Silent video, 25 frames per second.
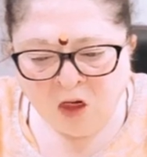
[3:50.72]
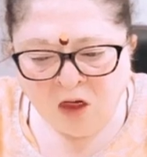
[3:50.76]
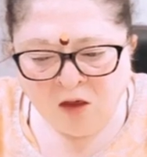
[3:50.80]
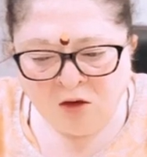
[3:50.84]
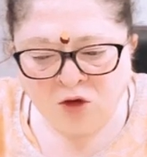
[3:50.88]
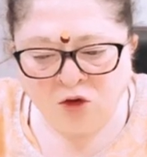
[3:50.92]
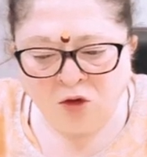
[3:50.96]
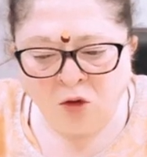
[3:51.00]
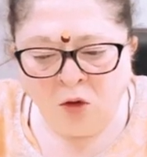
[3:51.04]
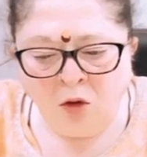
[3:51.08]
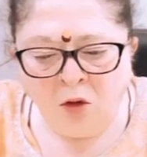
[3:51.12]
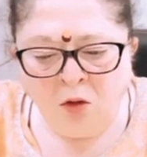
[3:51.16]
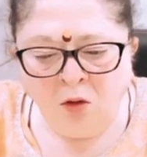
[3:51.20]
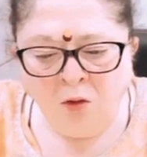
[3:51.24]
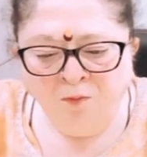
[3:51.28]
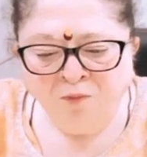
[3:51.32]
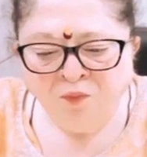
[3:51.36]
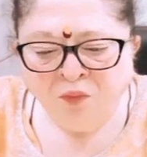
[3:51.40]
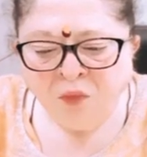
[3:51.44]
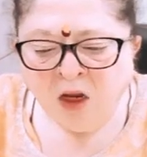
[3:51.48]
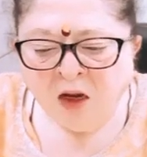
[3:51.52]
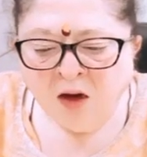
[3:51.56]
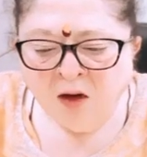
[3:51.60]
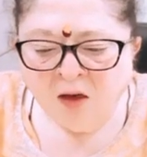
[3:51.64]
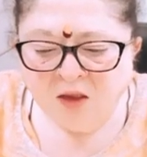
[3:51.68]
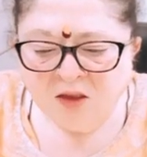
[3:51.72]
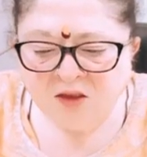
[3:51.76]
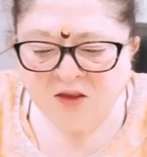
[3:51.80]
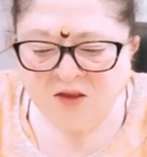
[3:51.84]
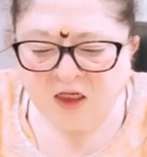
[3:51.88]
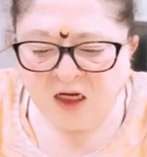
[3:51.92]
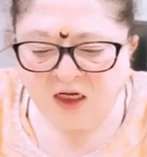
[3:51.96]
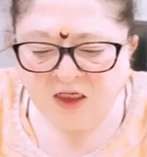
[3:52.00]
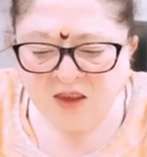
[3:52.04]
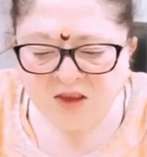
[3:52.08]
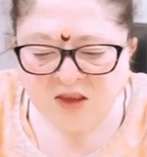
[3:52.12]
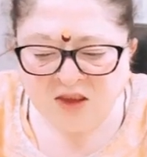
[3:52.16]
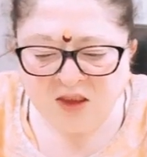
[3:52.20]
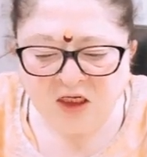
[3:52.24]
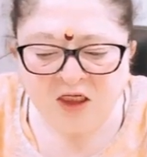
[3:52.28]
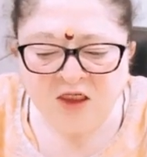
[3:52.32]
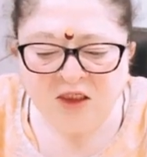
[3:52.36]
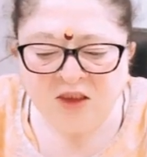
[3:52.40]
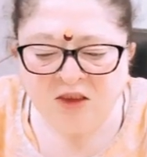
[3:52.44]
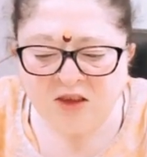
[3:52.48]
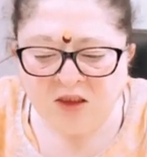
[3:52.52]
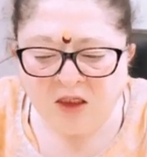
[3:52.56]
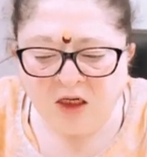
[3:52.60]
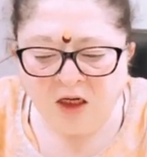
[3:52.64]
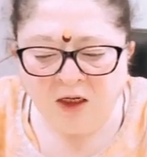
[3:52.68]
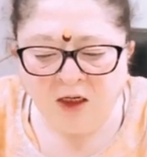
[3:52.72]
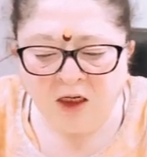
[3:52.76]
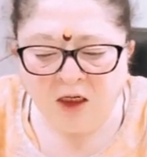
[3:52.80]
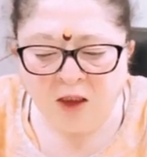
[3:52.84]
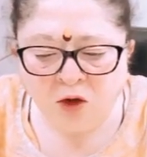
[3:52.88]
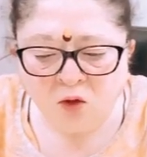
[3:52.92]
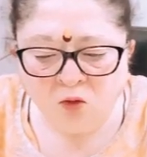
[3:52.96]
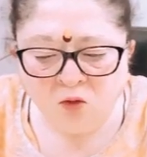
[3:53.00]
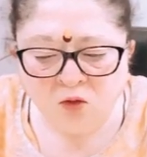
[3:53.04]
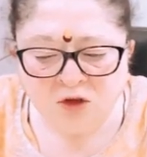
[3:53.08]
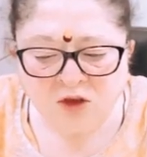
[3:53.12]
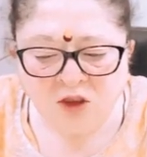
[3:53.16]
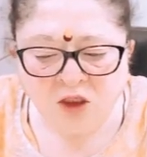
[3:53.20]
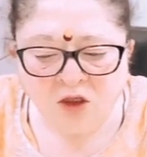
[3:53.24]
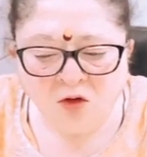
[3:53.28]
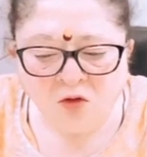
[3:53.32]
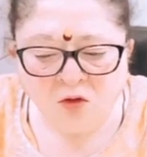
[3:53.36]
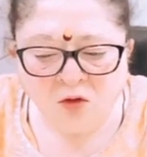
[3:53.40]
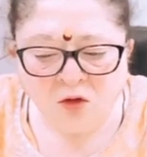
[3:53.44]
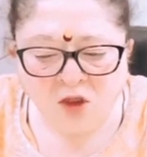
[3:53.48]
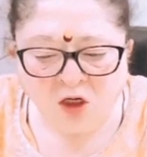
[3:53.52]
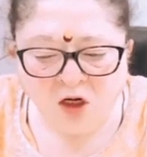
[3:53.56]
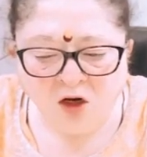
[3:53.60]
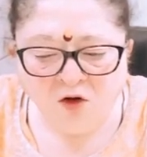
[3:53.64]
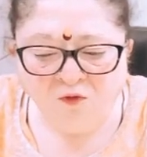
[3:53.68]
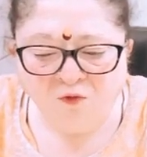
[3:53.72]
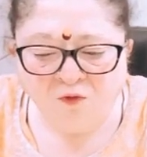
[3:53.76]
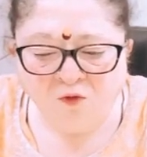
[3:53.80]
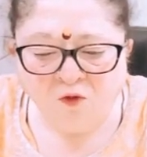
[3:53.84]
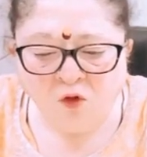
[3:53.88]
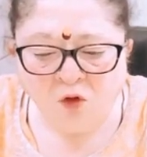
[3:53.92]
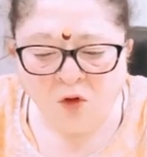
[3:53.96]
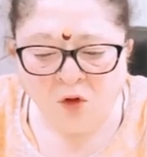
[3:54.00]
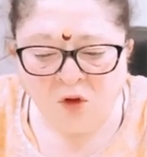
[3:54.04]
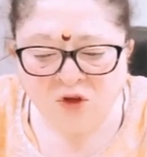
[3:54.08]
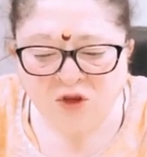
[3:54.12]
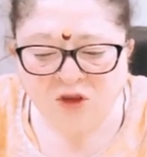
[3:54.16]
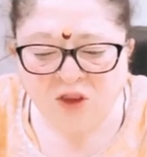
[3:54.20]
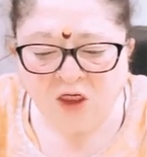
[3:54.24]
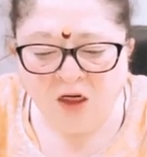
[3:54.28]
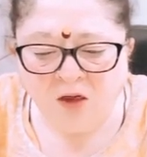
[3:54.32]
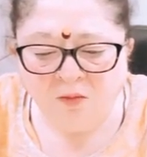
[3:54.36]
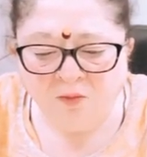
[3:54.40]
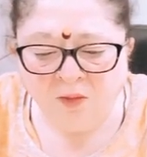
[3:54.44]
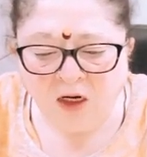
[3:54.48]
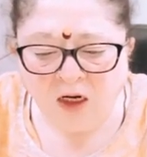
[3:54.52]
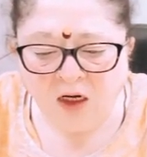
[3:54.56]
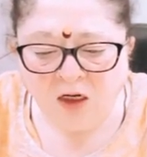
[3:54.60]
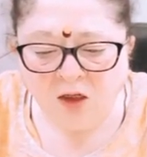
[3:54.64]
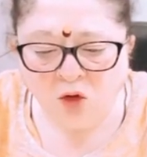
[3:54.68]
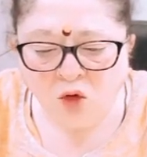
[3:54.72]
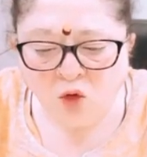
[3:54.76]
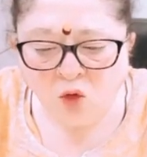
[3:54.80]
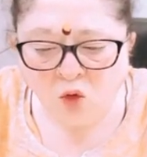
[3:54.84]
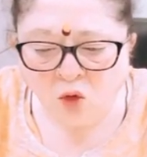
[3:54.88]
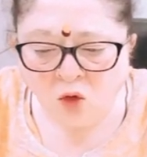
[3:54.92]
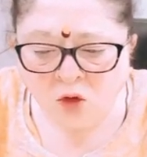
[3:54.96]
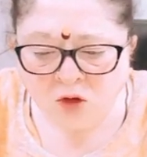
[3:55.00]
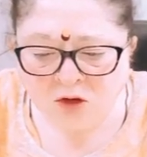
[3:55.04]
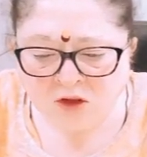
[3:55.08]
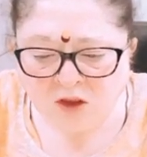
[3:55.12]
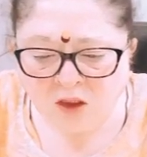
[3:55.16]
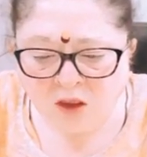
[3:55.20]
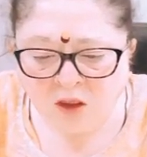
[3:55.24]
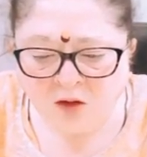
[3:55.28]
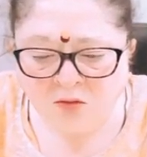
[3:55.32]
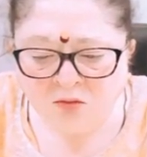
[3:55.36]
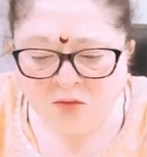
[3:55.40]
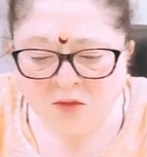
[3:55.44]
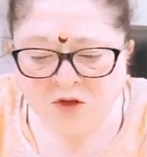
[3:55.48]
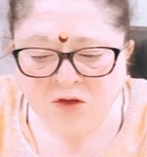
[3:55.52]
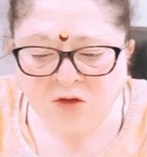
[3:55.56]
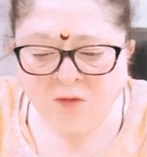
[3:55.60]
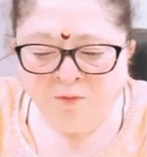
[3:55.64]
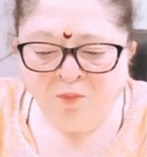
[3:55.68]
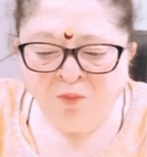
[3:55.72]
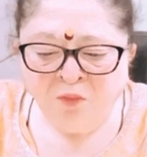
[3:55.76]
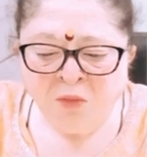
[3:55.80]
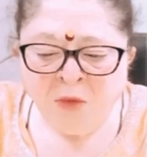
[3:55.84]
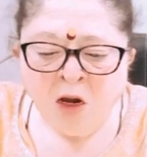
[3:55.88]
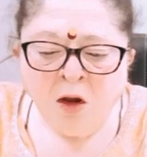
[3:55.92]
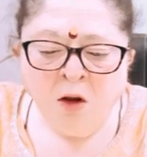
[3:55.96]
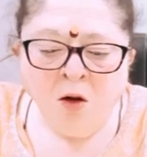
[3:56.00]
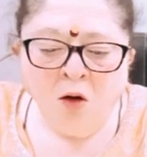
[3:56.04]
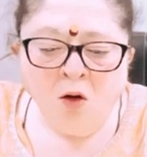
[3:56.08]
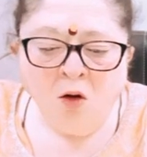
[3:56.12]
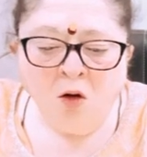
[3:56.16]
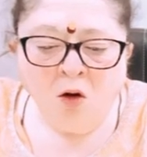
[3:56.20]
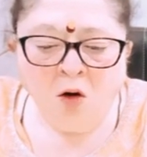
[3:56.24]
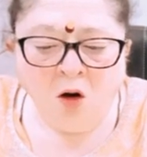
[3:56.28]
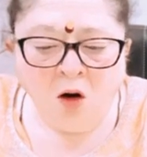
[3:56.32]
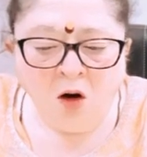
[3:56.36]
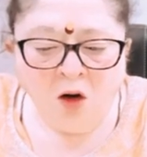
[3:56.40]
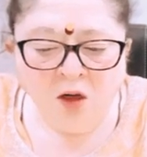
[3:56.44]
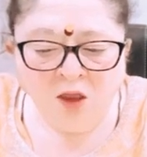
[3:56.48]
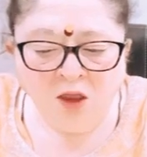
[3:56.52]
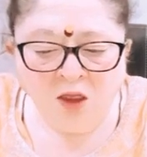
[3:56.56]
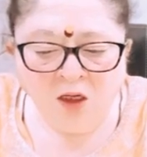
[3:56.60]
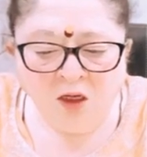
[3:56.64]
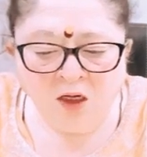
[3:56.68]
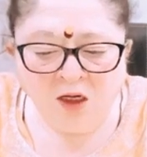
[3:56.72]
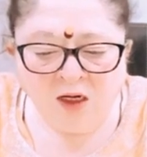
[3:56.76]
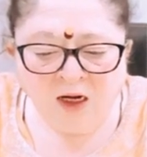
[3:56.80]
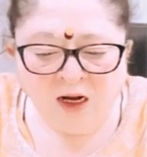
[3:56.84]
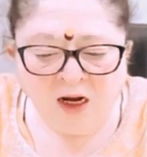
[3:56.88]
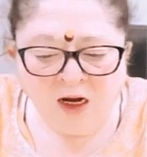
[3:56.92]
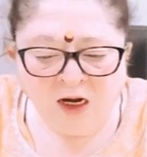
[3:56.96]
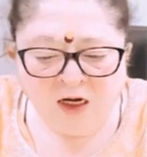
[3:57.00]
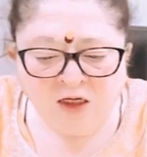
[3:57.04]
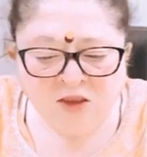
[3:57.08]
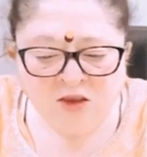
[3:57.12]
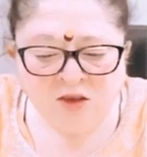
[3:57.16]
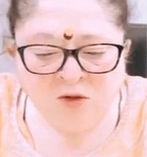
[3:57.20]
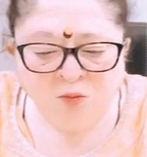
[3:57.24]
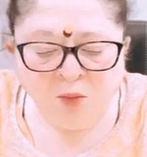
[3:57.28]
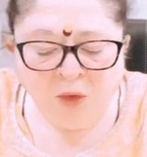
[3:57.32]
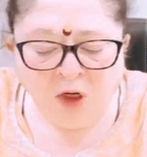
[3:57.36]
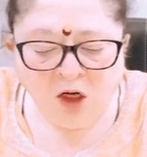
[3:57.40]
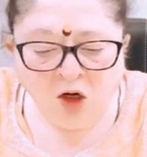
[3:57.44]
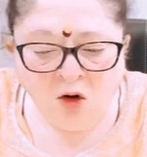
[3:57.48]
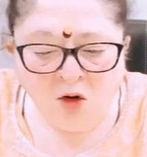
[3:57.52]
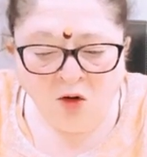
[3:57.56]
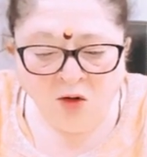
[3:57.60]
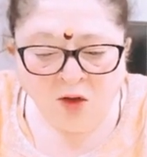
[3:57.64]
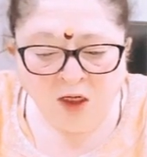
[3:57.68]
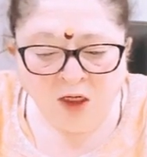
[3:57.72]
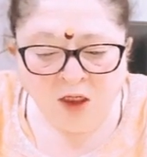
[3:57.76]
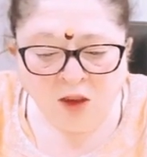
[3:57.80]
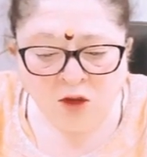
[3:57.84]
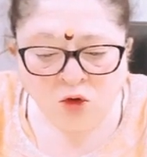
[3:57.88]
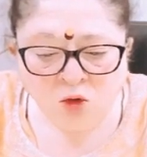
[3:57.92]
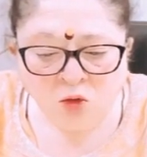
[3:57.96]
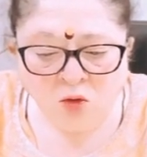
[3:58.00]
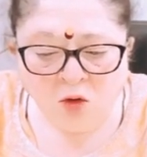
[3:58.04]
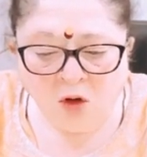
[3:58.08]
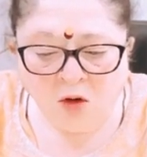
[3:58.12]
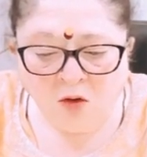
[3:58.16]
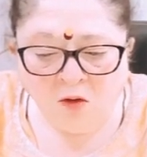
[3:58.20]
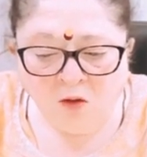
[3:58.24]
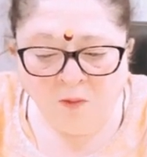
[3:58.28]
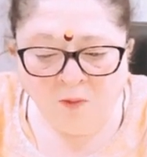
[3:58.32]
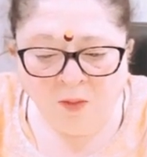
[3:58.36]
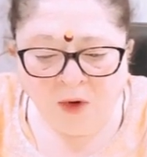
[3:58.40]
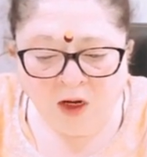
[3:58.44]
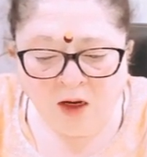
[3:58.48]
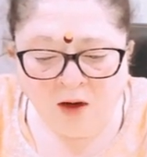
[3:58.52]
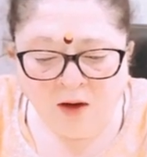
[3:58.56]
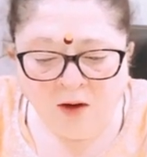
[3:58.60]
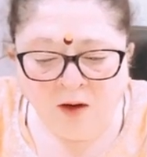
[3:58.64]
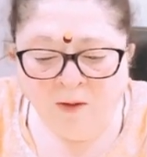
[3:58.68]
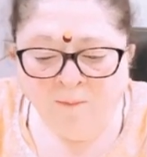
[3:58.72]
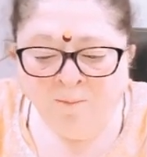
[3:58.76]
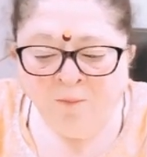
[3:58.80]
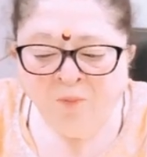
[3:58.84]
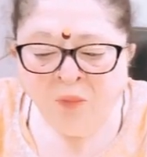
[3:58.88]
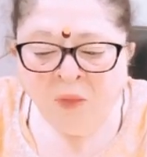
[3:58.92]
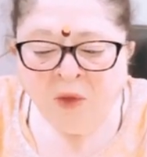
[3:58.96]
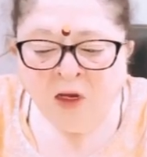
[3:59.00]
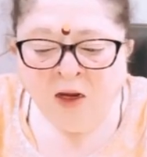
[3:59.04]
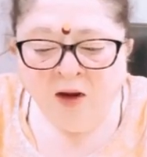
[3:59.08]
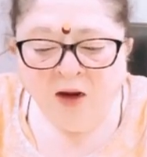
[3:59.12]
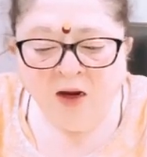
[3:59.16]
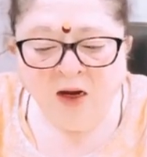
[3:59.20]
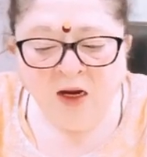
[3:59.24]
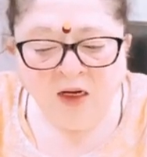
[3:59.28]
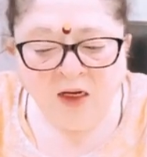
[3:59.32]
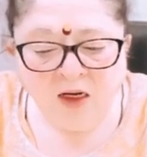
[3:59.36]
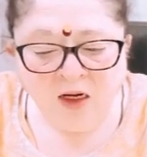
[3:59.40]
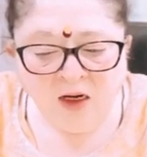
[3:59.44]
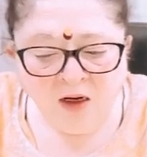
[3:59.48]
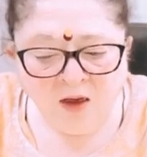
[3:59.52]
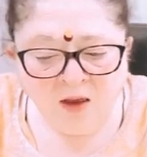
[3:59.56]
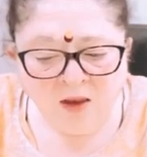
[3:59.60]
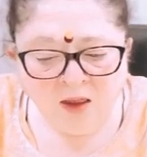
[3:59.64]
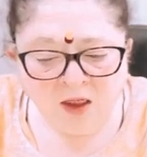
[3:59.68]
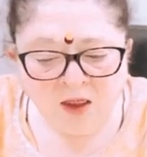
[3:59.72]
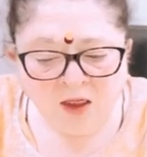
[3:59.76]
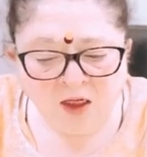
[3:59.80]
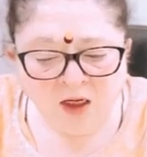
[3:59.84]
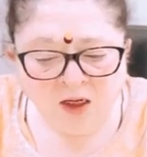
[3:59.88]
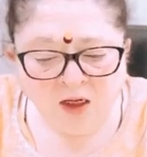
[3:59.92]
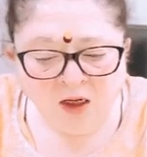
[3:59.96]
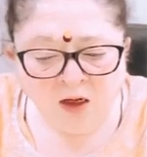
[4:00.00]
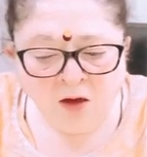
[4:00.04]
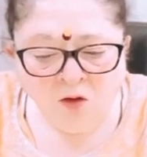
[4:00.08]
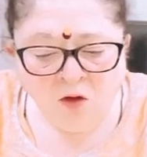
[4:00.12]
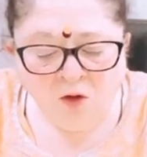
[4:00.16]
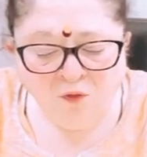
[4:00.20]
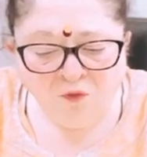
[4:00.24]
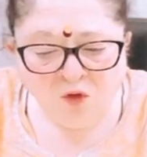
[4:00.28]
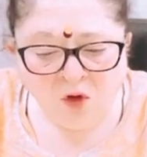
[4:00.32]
So census under 2034 shall mean those slums on the lands belonging to government, any undertaking of